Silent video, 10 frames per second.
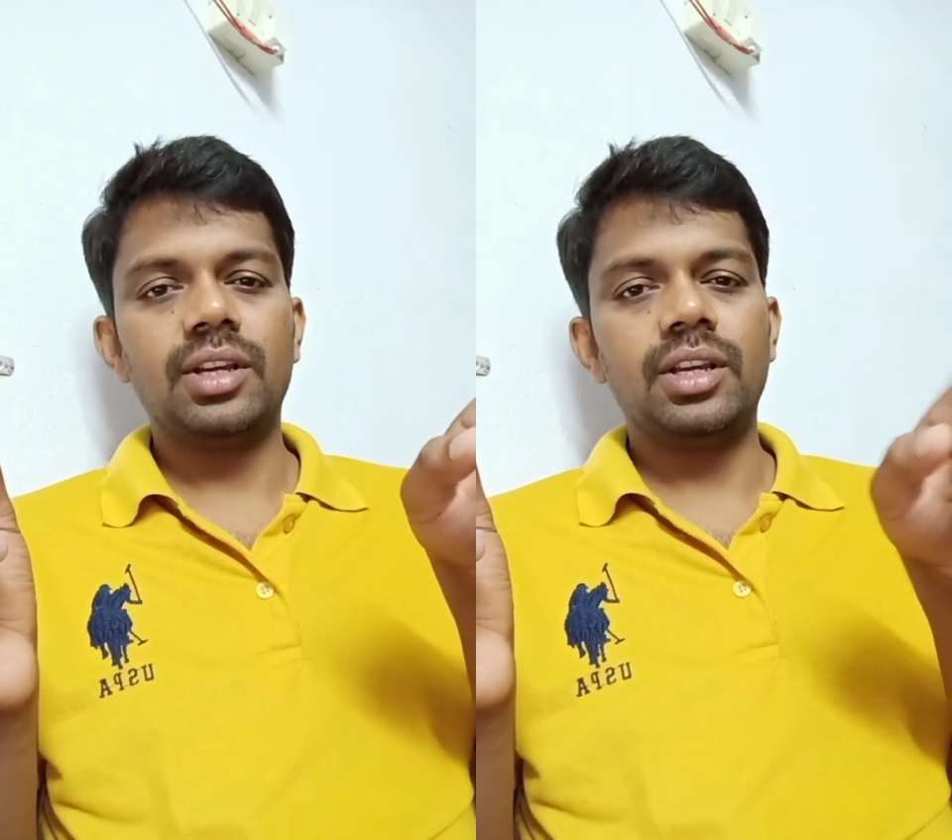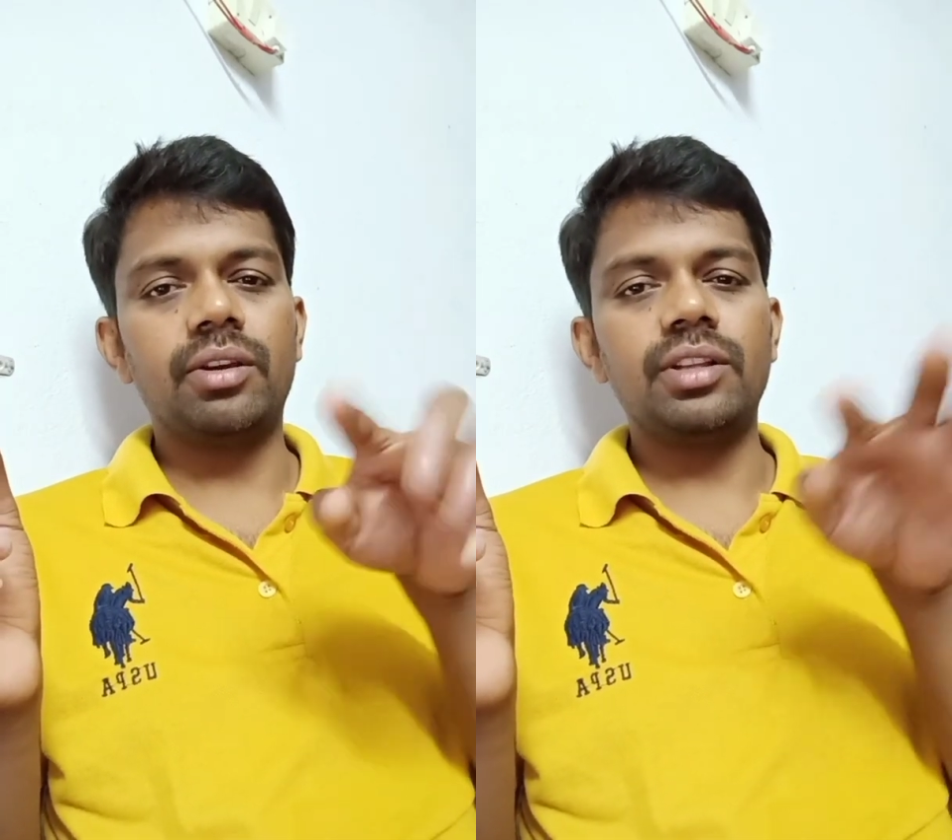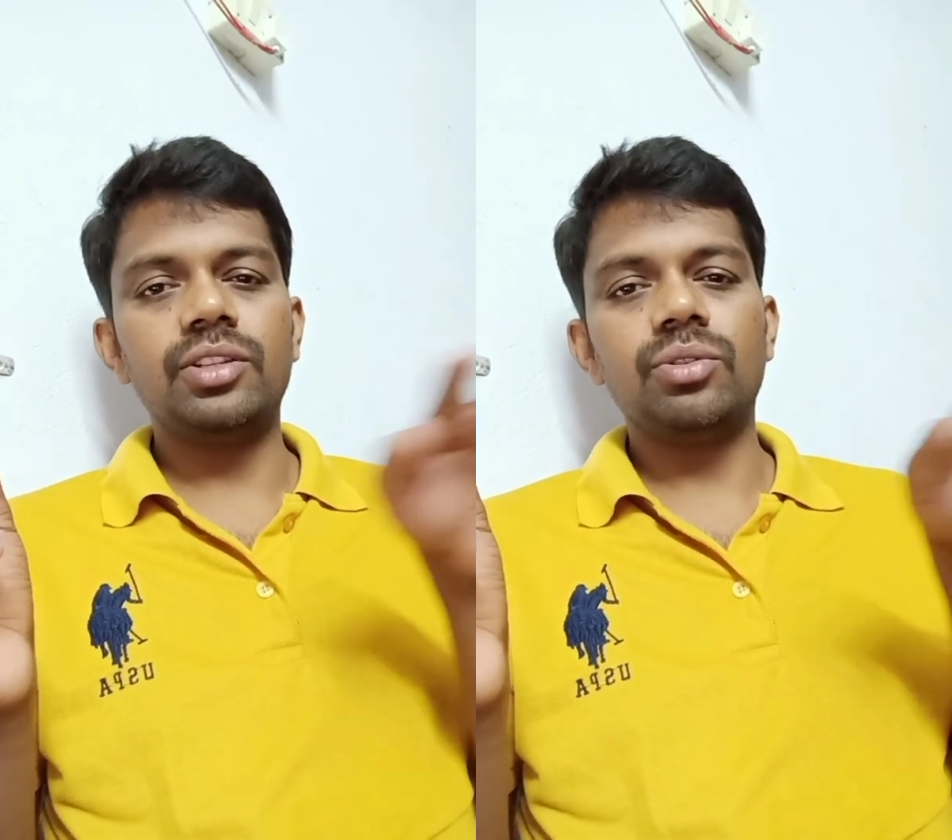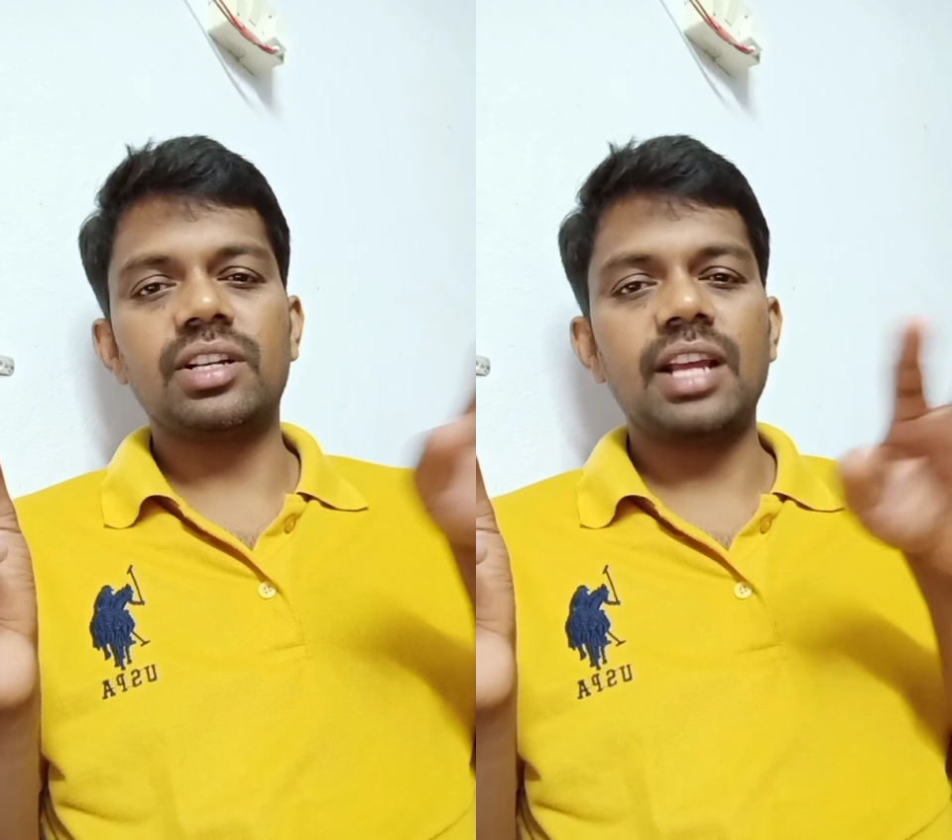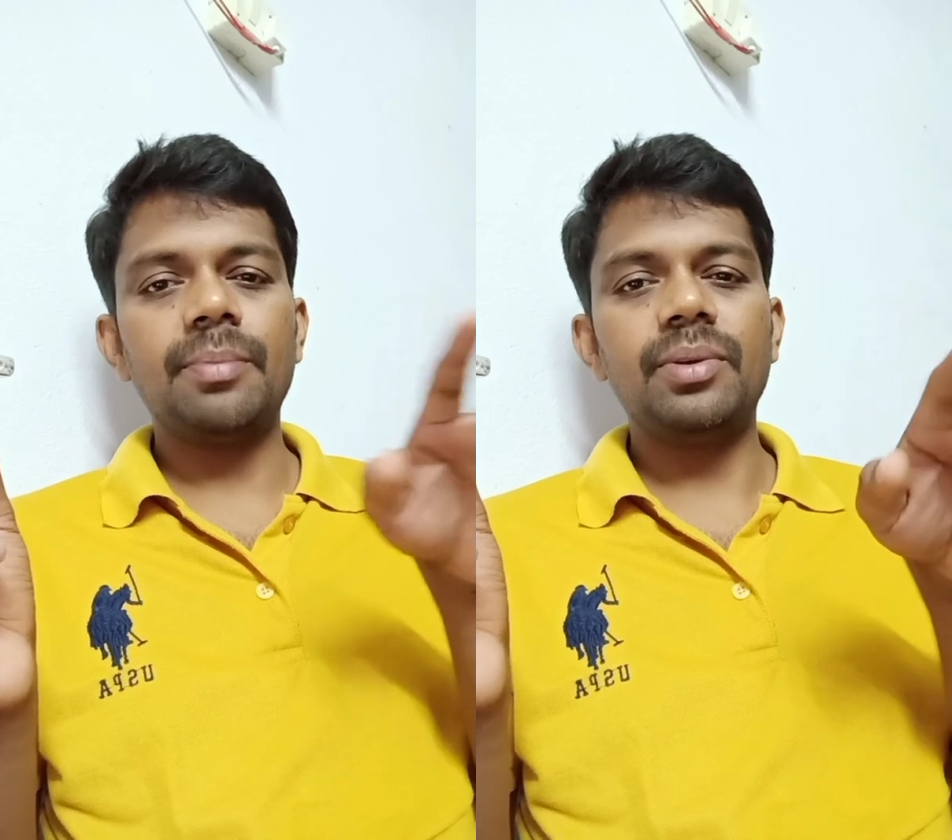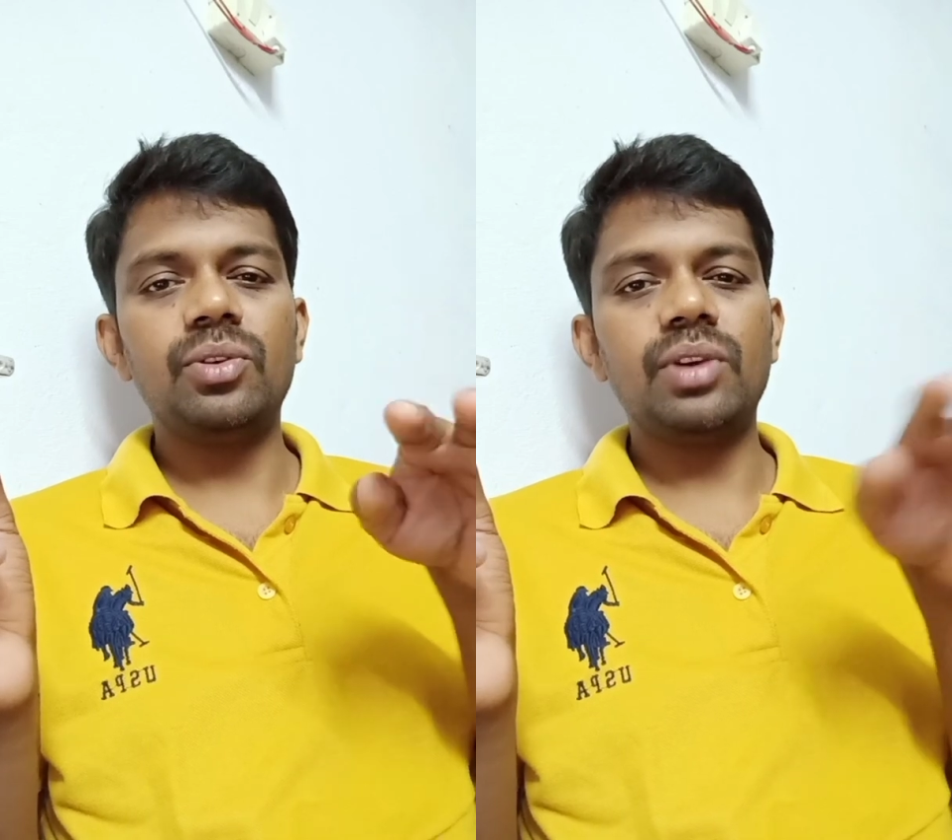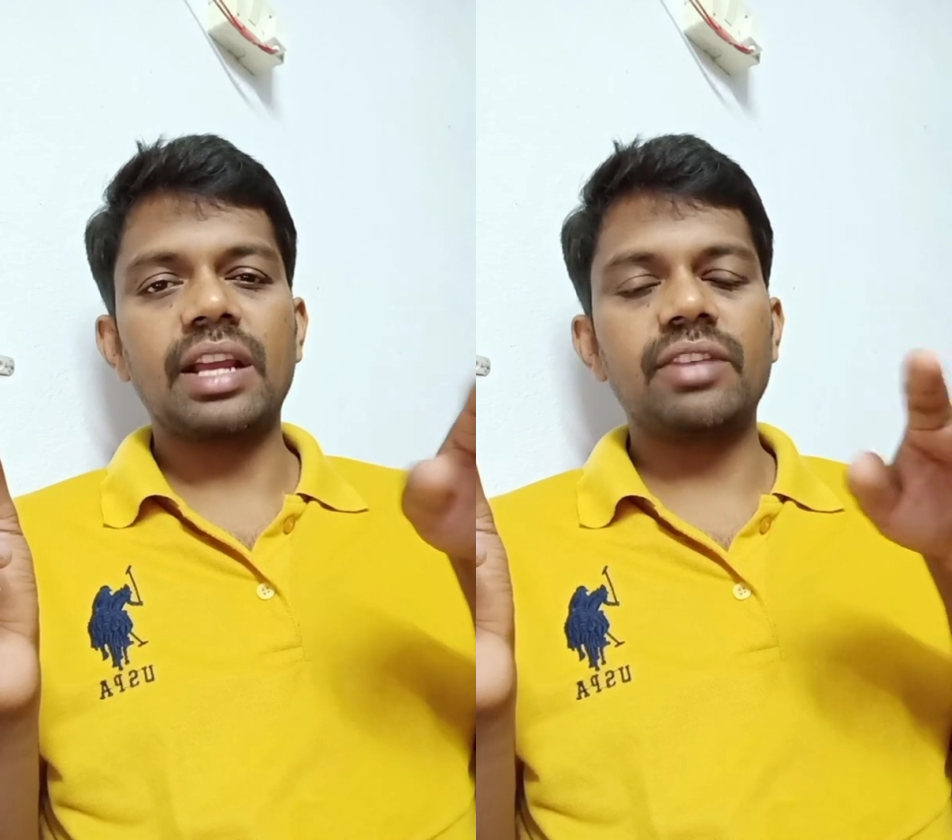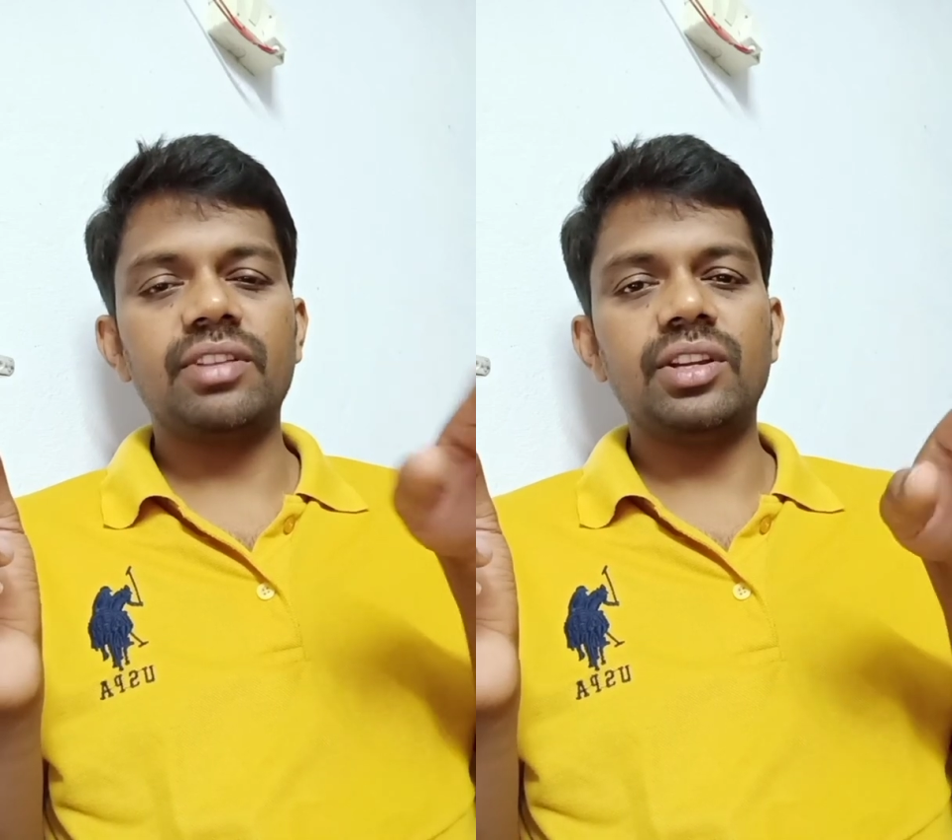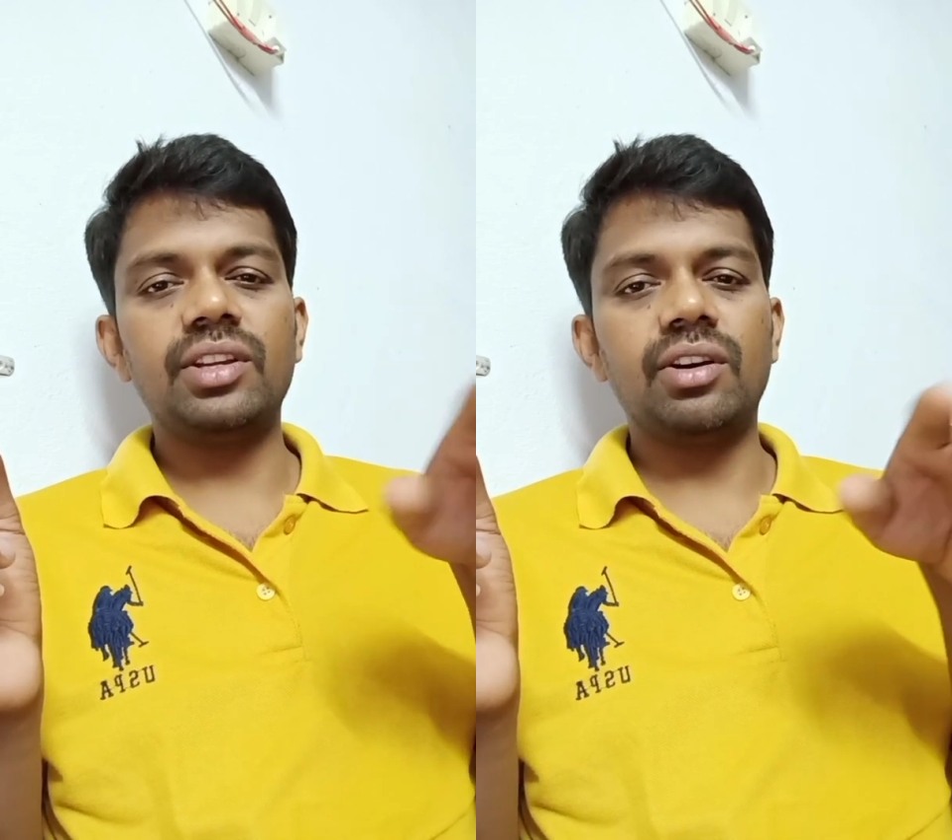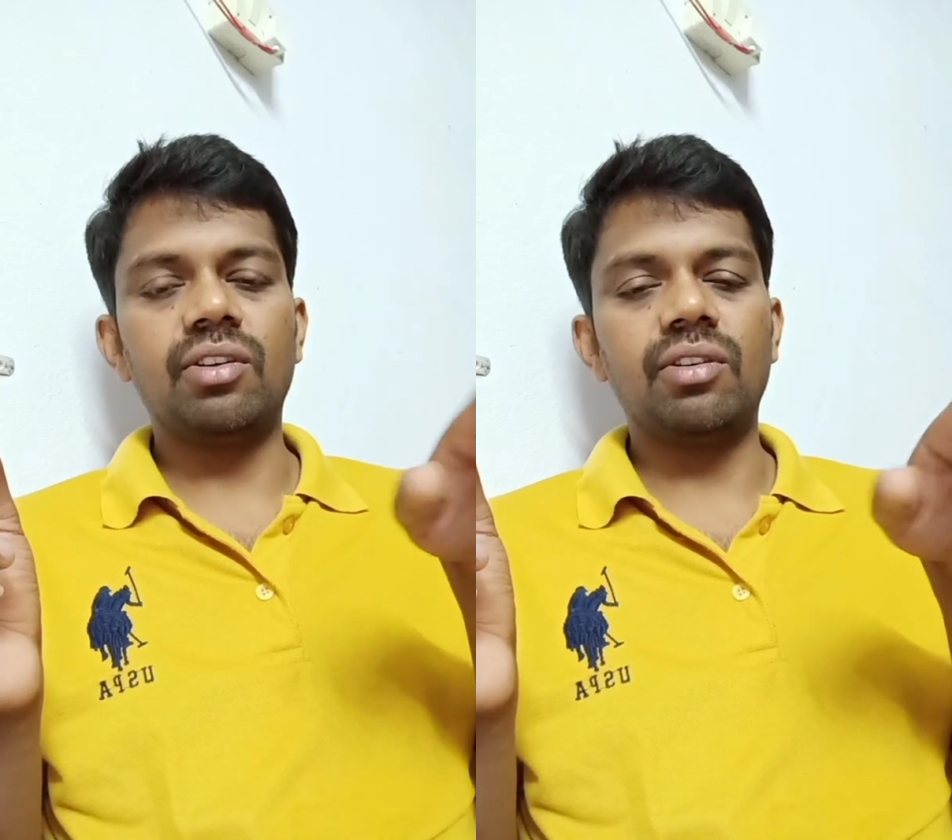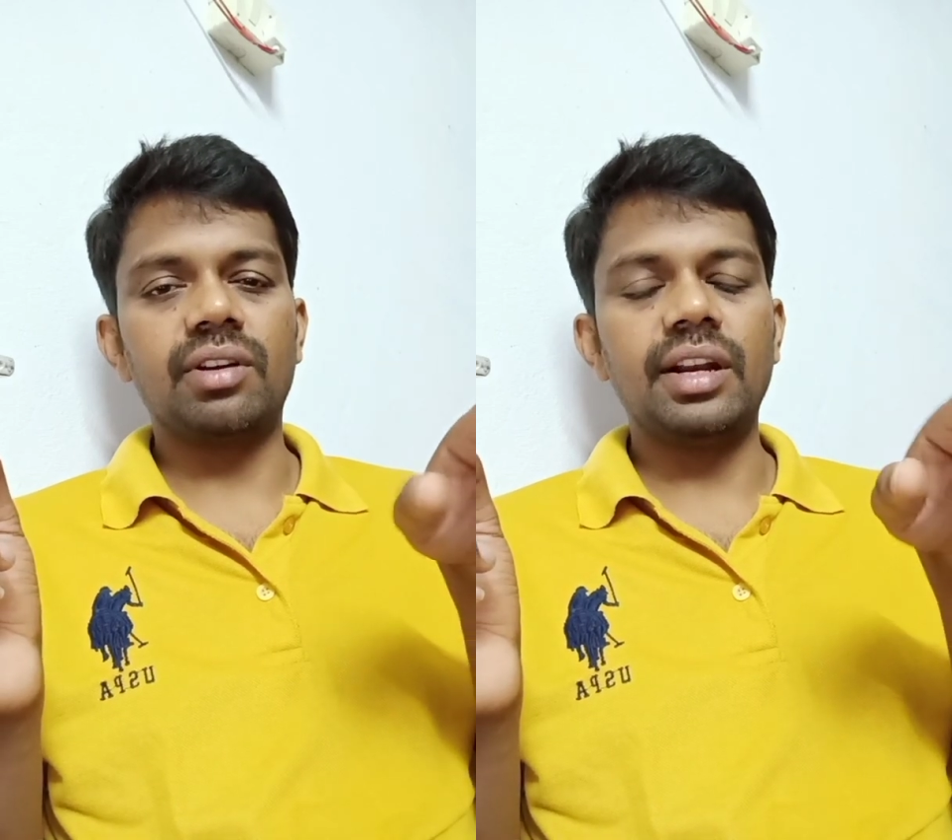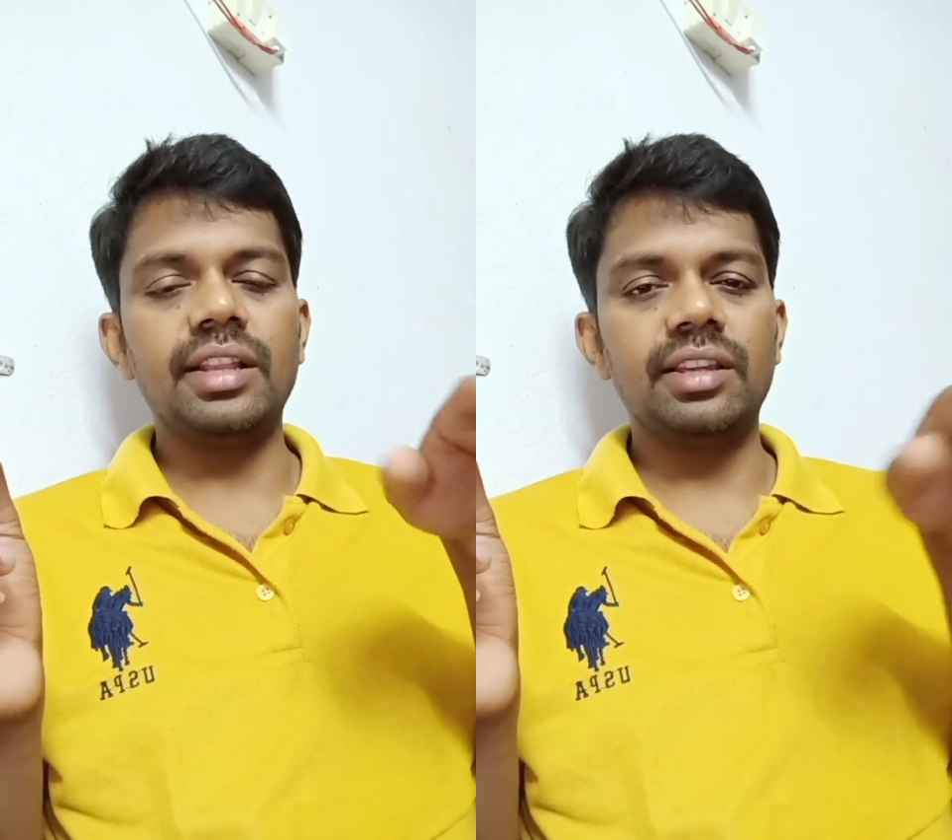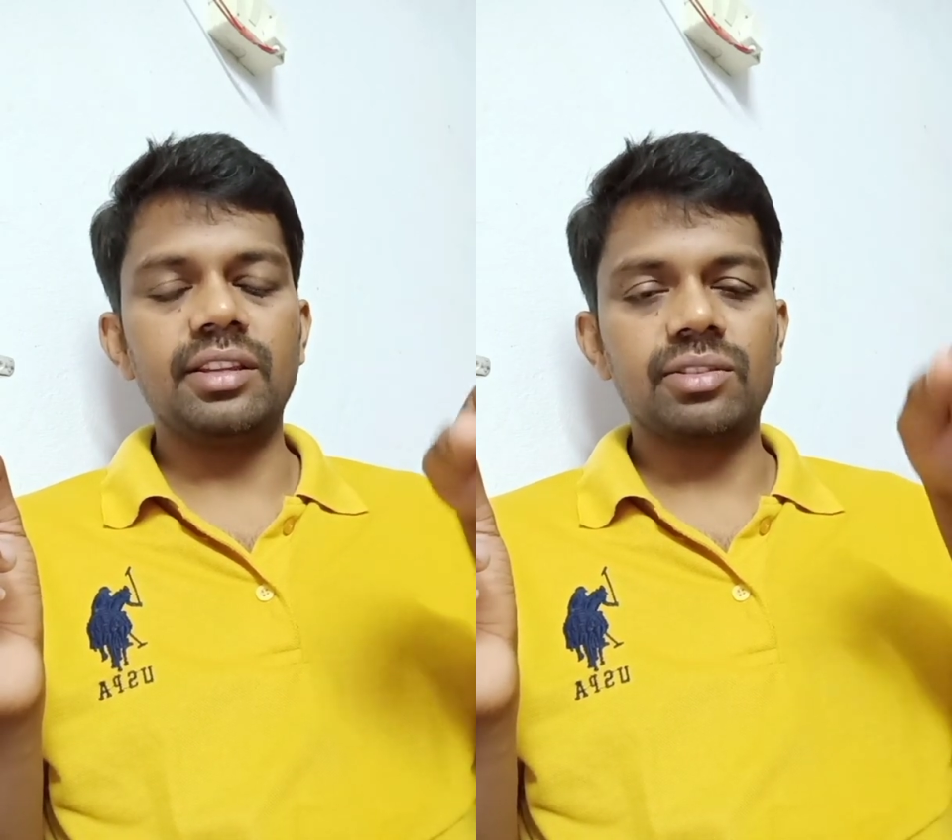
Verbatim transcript: you can use the type into activity or anything.